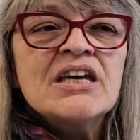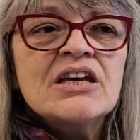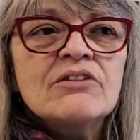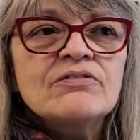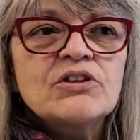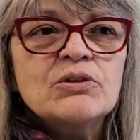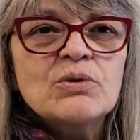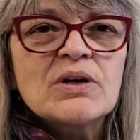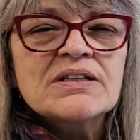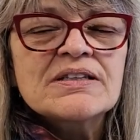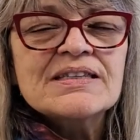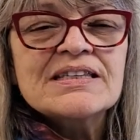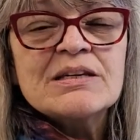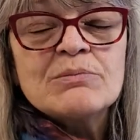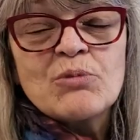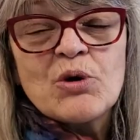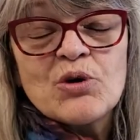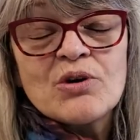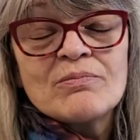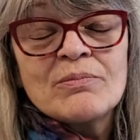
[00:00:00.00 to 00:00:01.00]
If you want to see
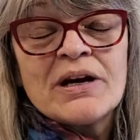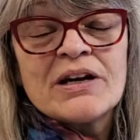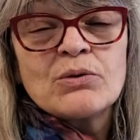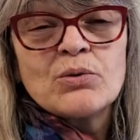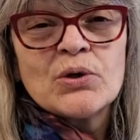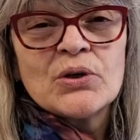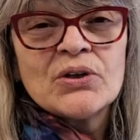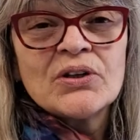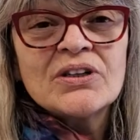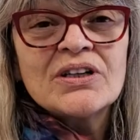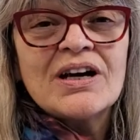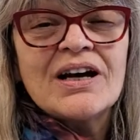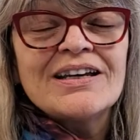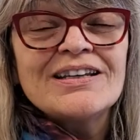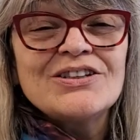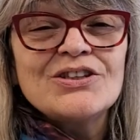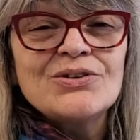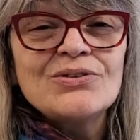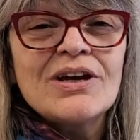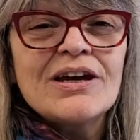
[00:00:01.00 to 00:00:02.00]
more of my work, I
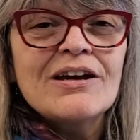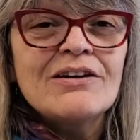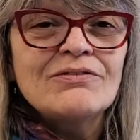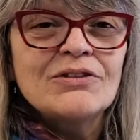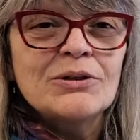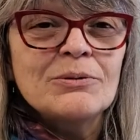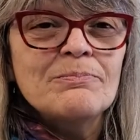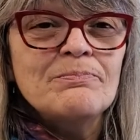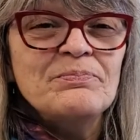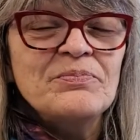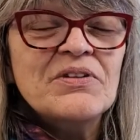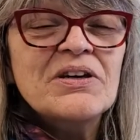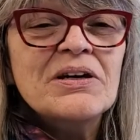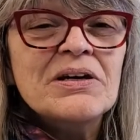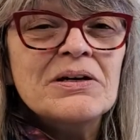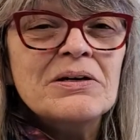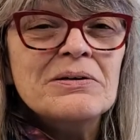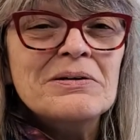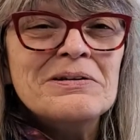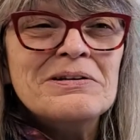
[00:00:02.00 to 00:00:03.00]
do have a
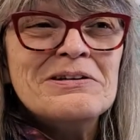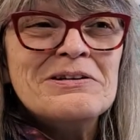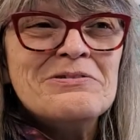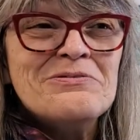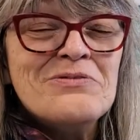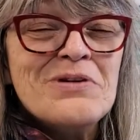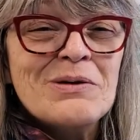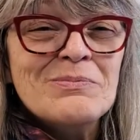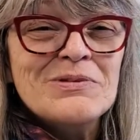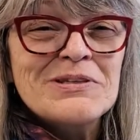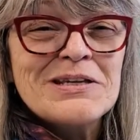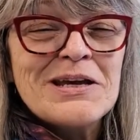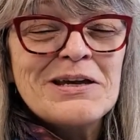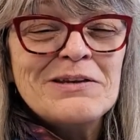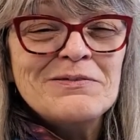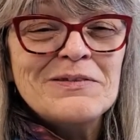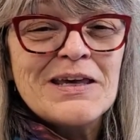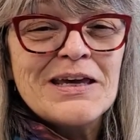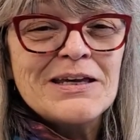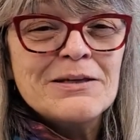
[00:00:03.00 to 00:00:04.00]

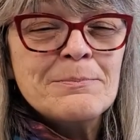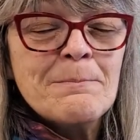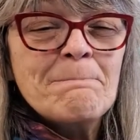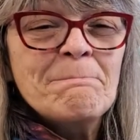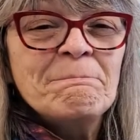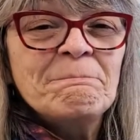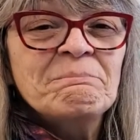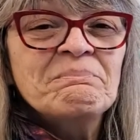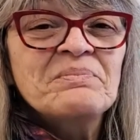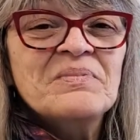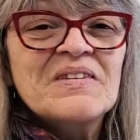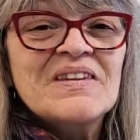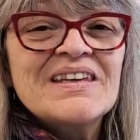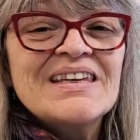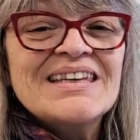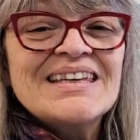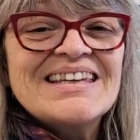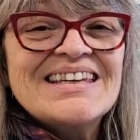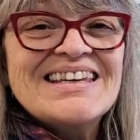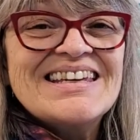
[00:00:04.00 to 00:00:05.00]
website that
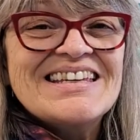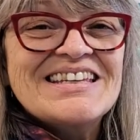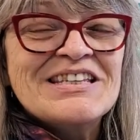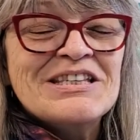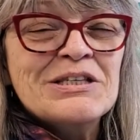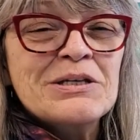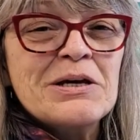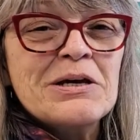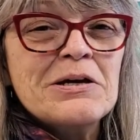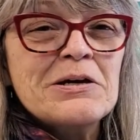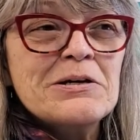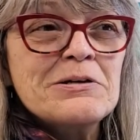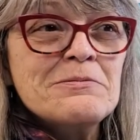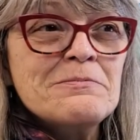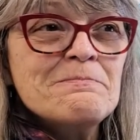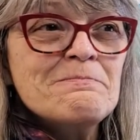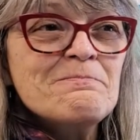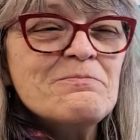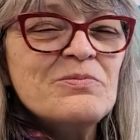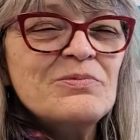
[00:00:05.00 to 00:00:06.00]
is a
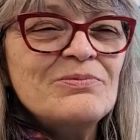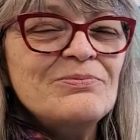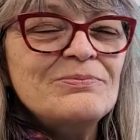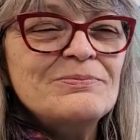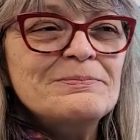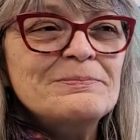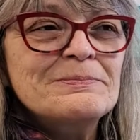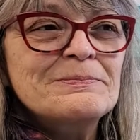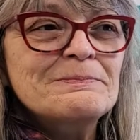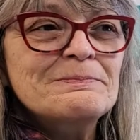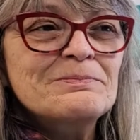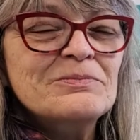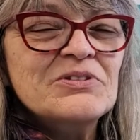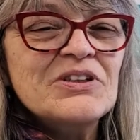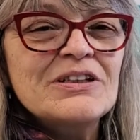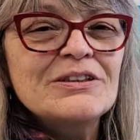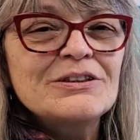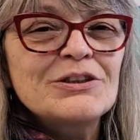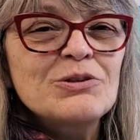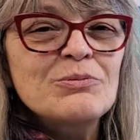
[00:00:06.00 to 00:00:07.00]

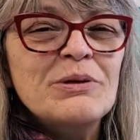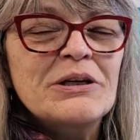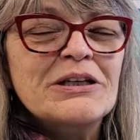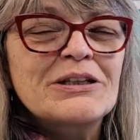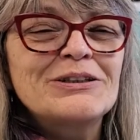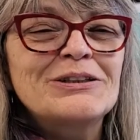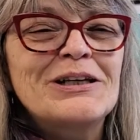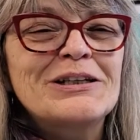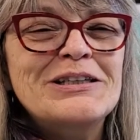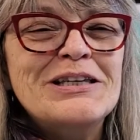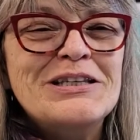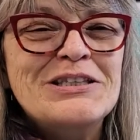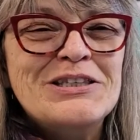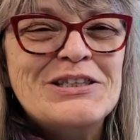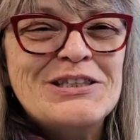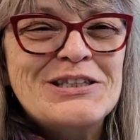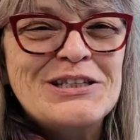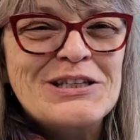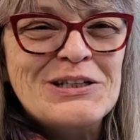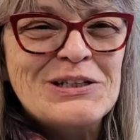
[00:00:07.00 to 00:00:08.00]
little bit clunky
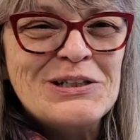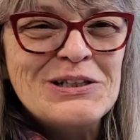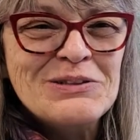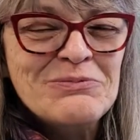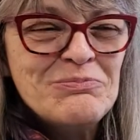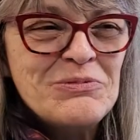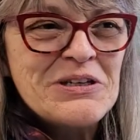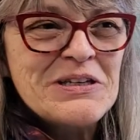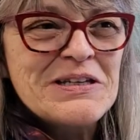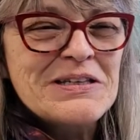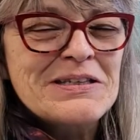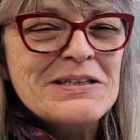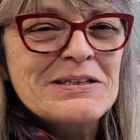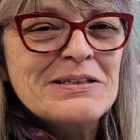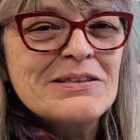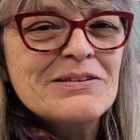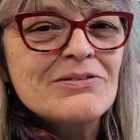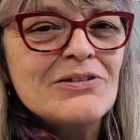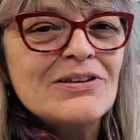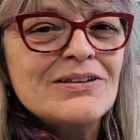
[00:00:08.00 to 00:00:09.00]
still because
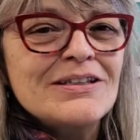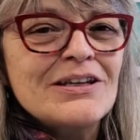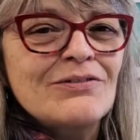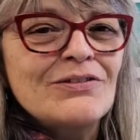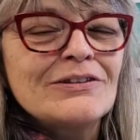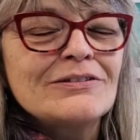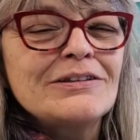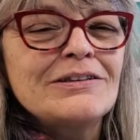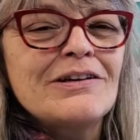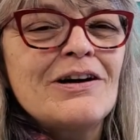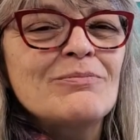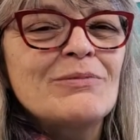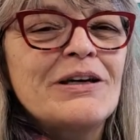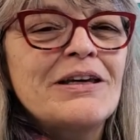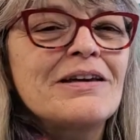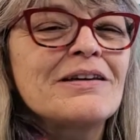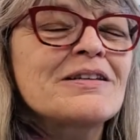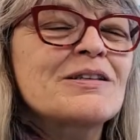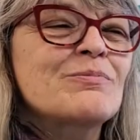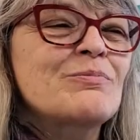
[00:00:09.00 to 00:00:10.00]
it's definitely not my
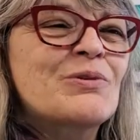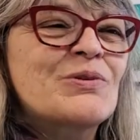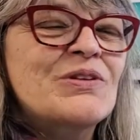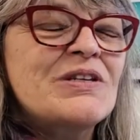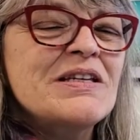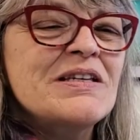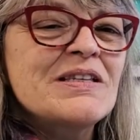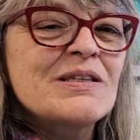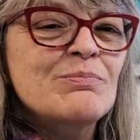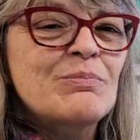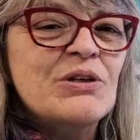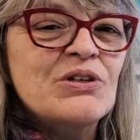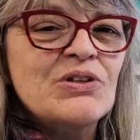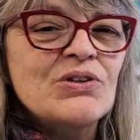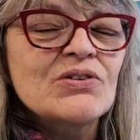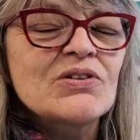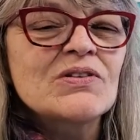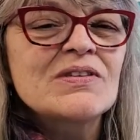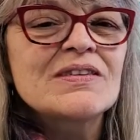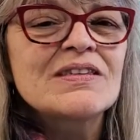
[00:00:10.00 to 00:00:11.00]
expertise, but you
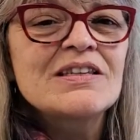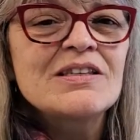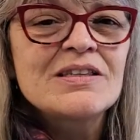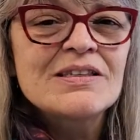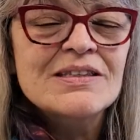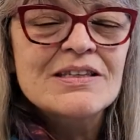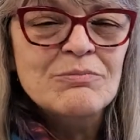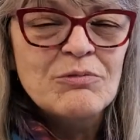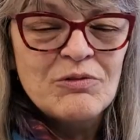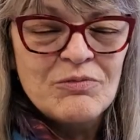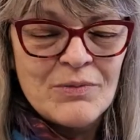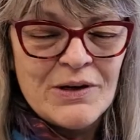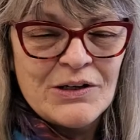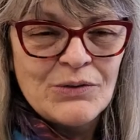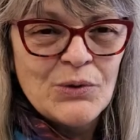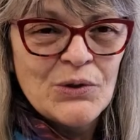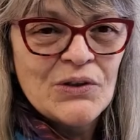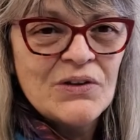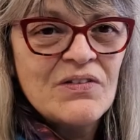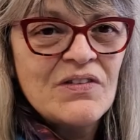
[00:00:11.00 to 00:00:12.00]
can see some of my
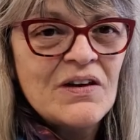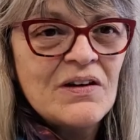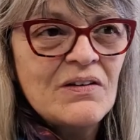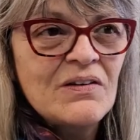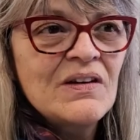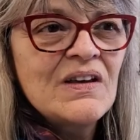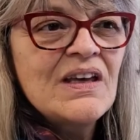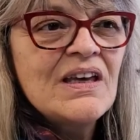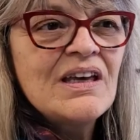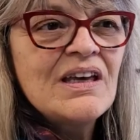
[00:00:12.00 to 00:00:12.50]
work there.